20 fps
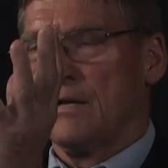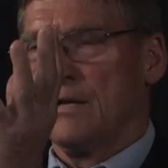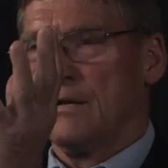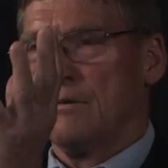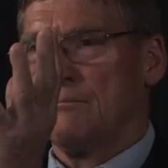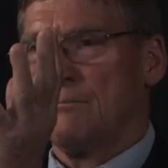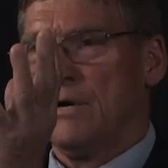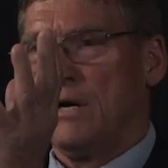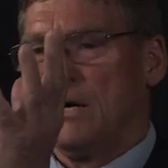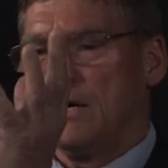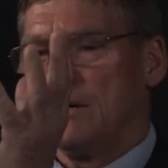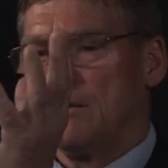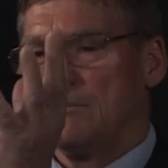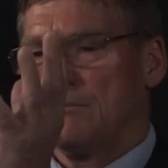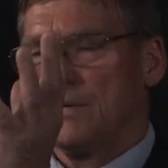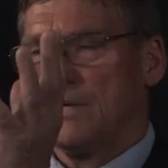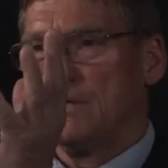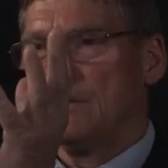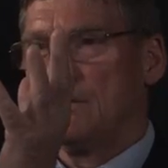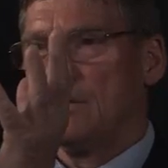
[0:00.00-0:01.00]
uh, bottom
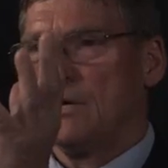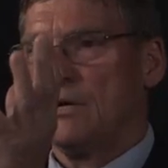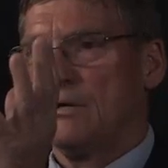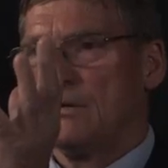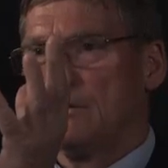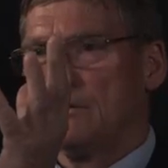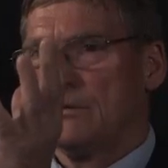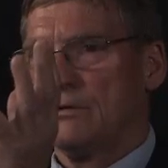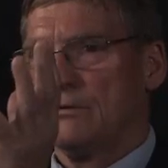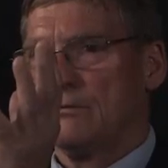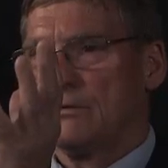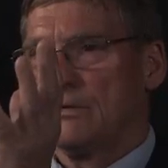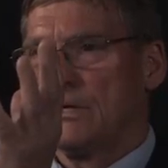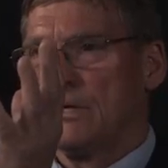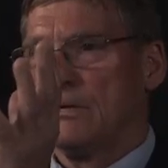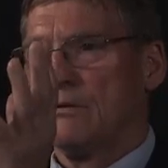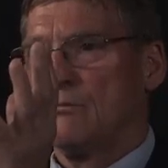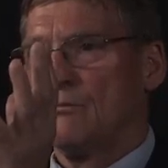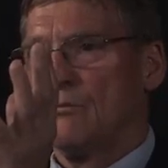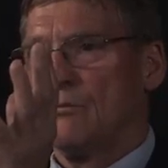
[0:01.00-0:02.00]
being the, the
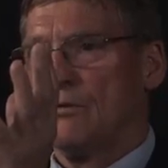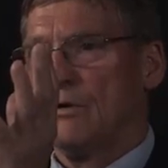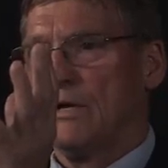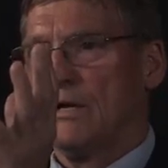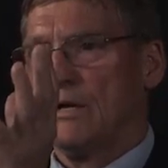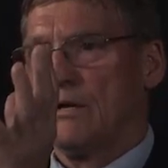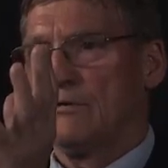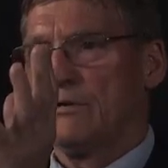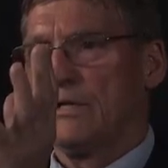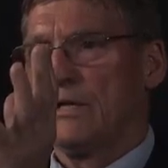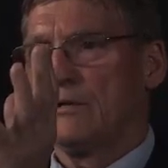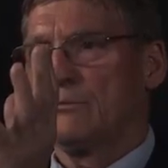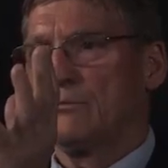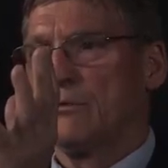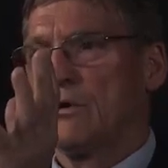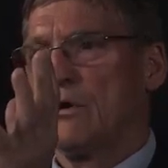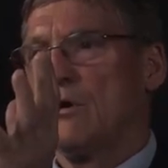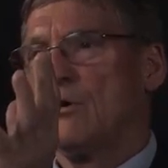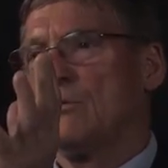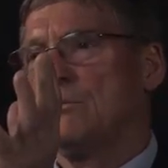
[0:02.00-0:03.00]
area that
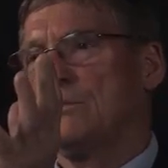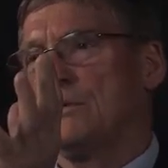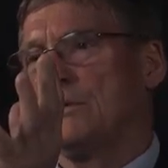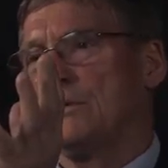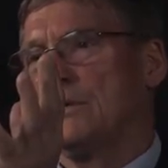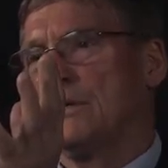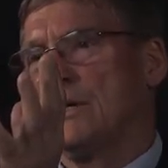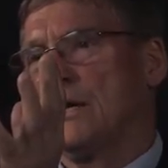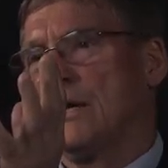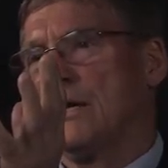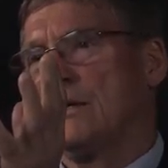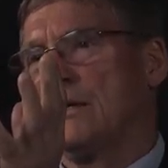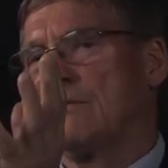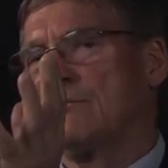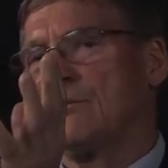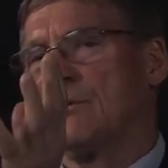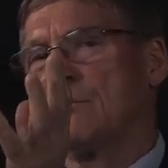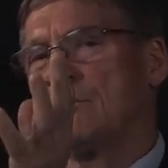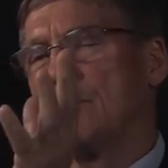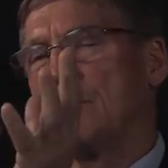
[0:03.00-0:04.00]
would open. And
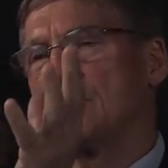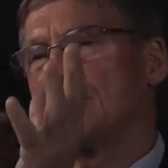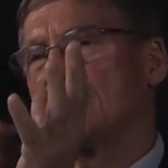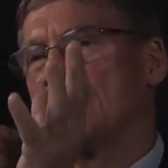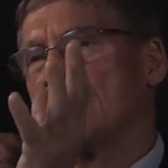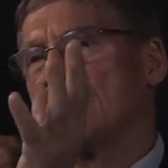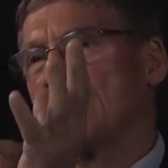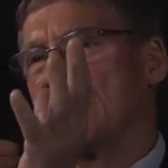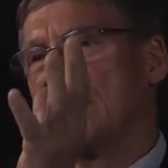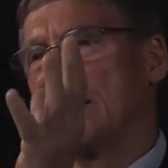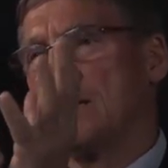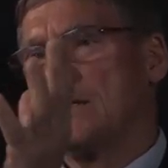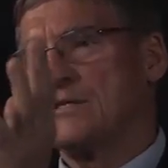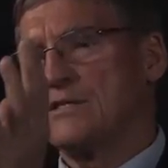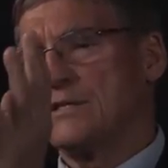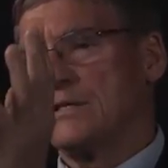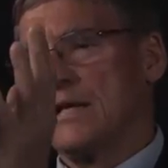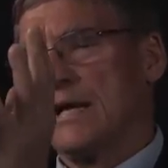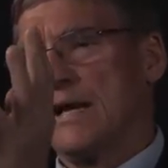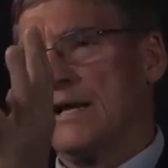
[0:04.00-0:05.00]
if you brushed up
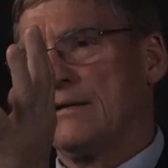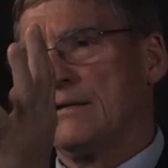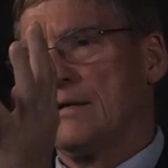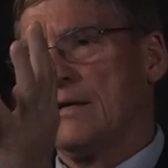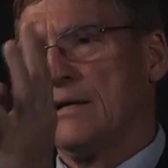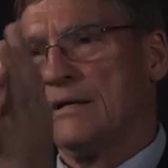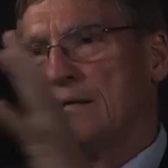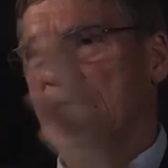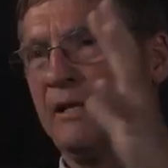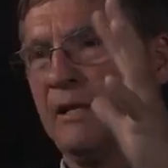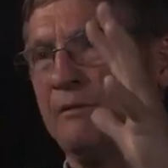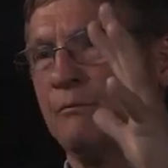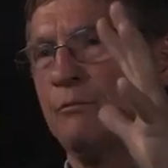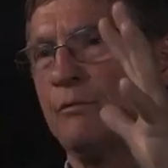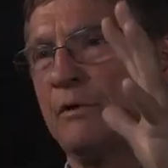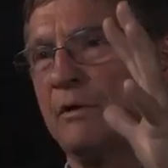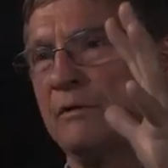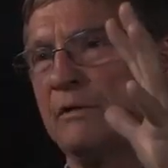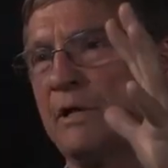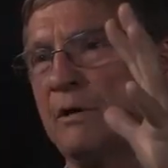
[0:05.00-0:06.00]
against that, it
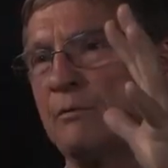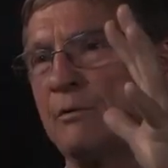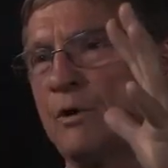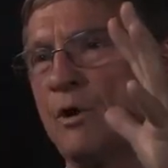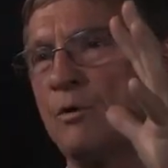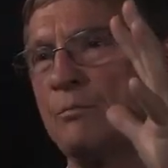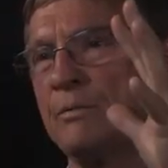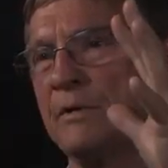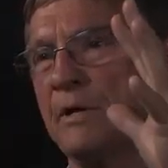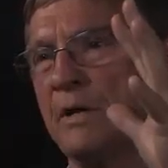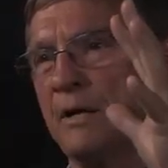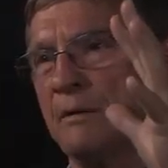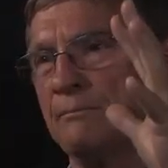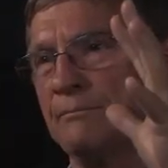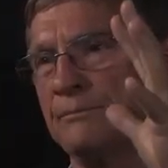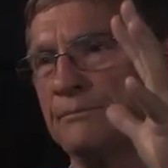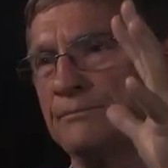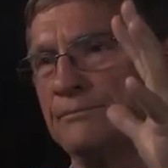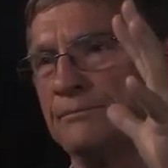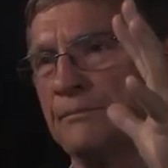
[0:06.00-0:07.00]
would, they would open up,
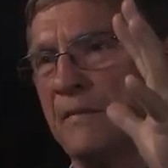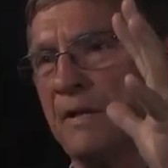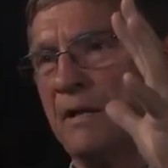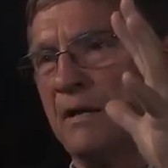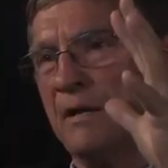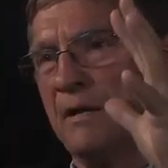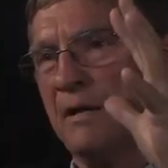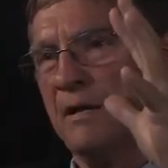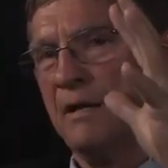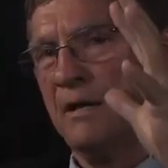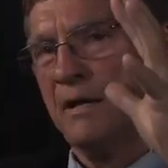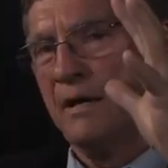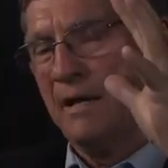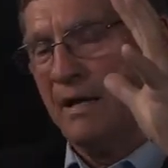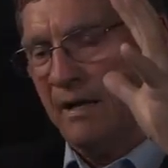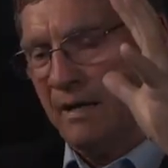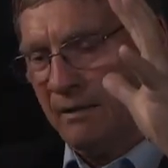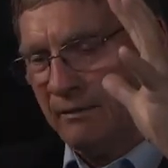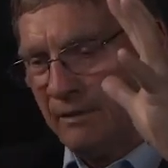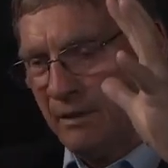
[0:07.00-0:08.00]

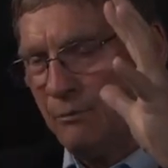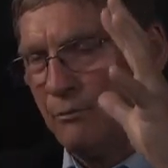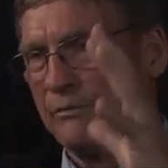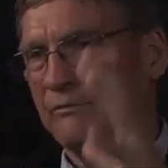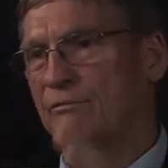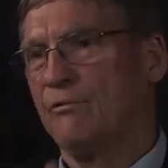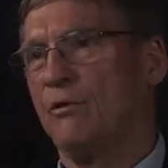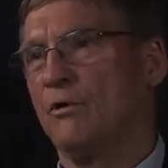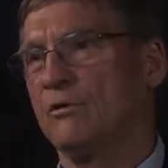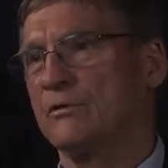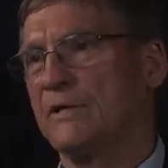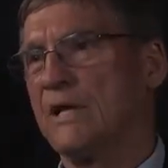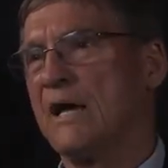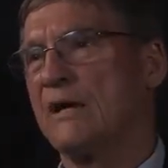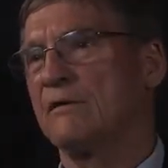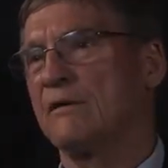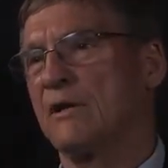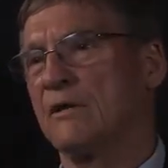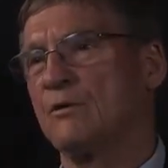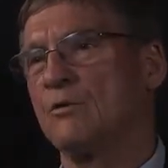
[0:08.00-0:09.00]
and they would fall
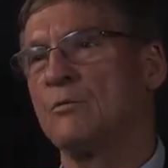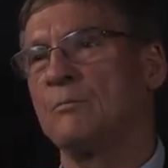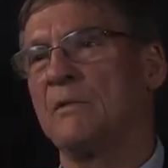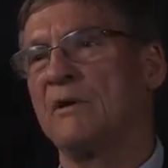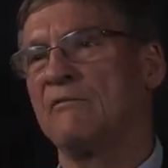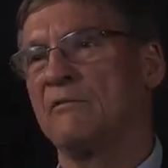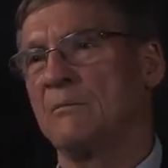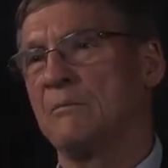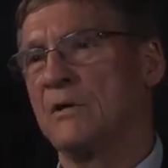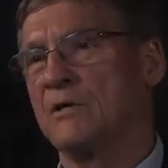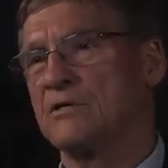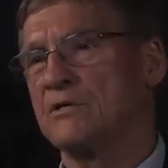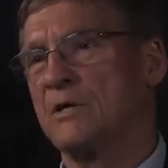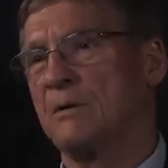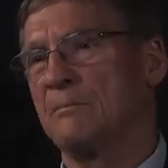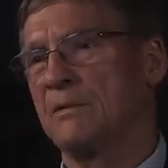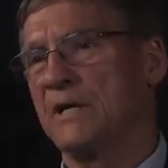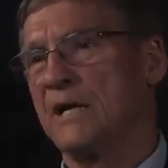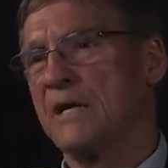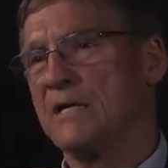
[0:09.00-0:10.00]
down on whomever brushed
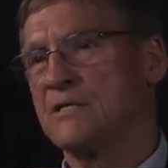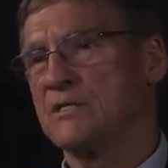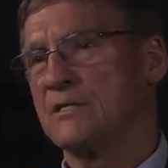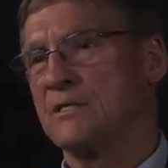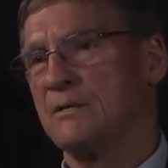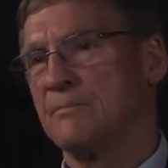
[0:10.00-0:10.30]
up against